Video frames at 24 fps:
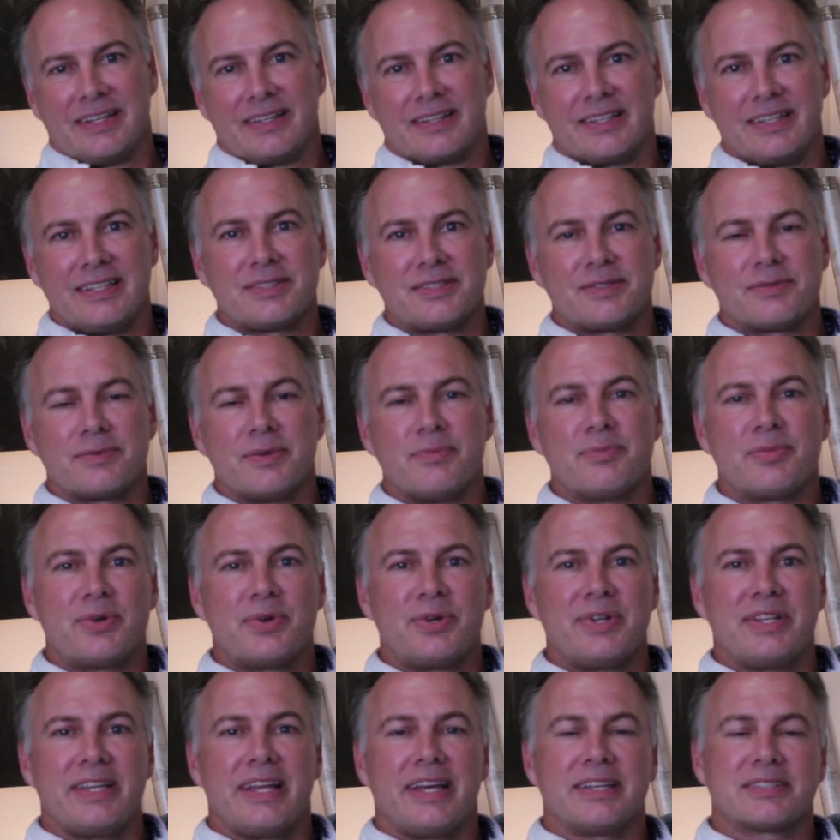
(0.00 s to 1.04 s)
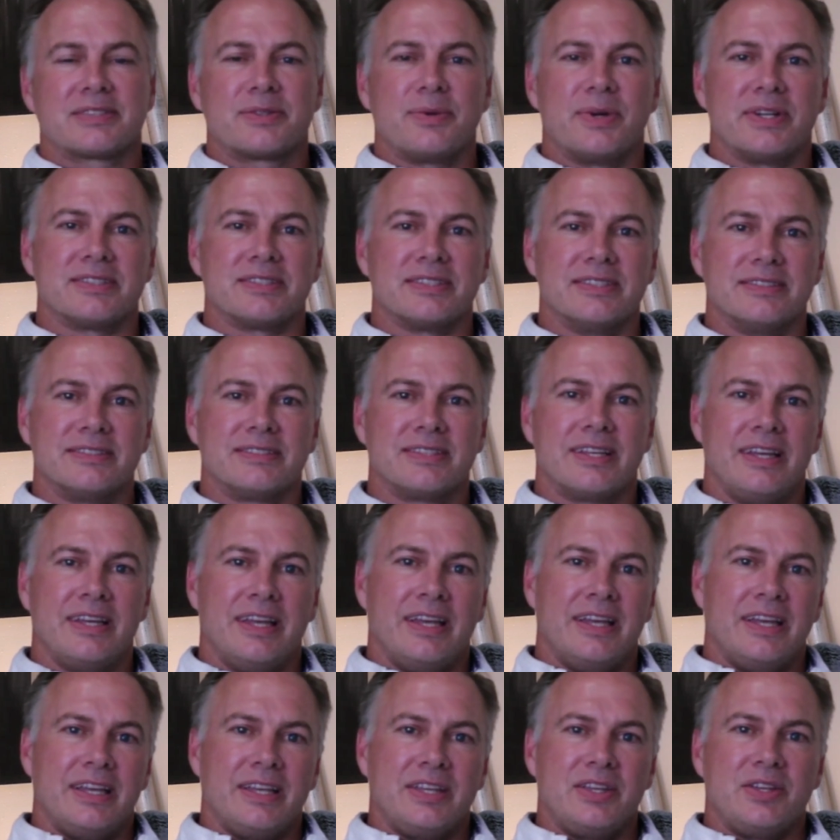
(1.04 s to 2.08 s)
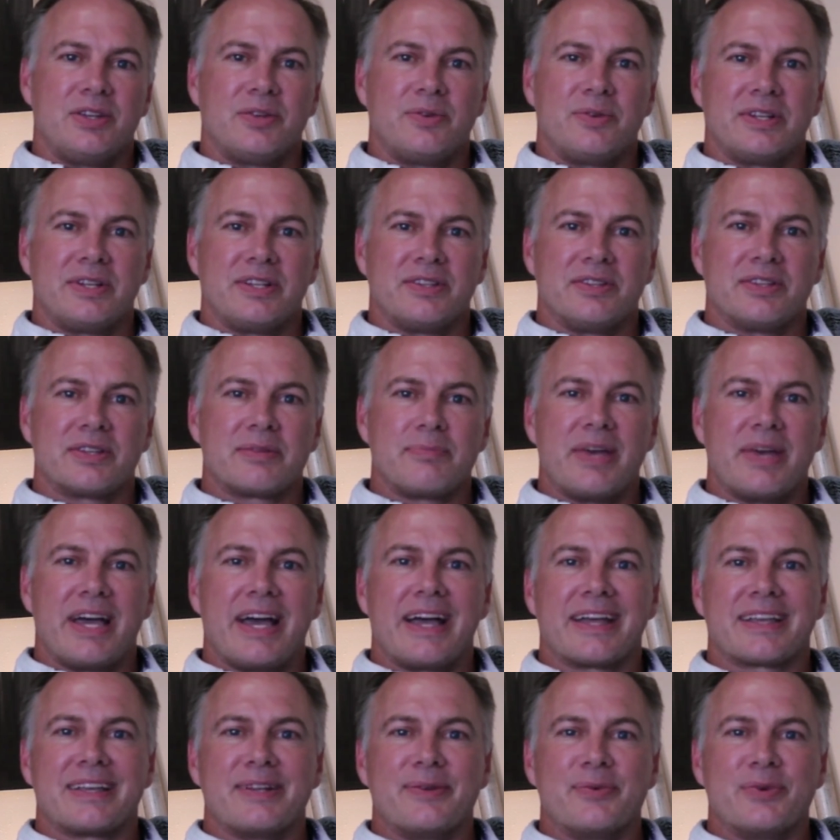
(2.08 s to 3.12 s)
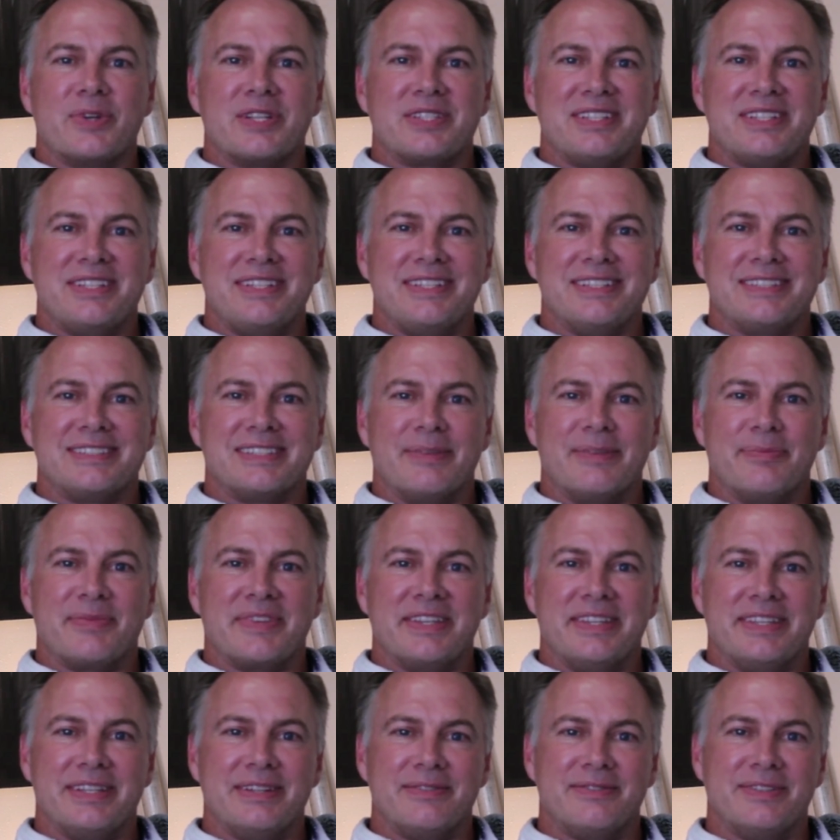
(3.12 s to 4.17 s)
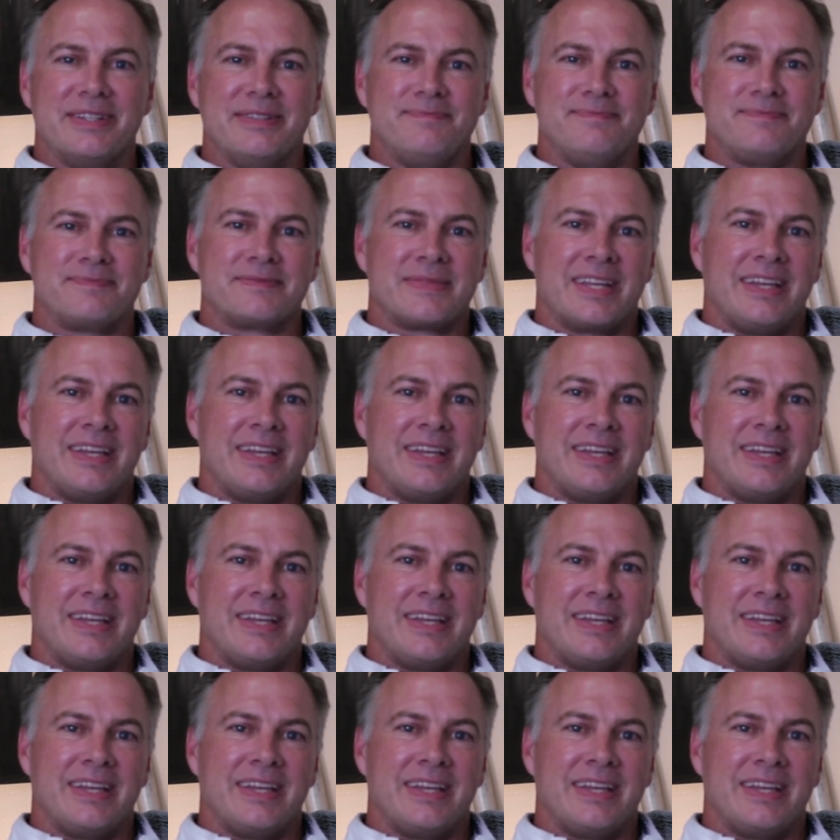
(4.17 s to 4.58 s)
it's important to ask questions. You don't want to look back and wish you did something different.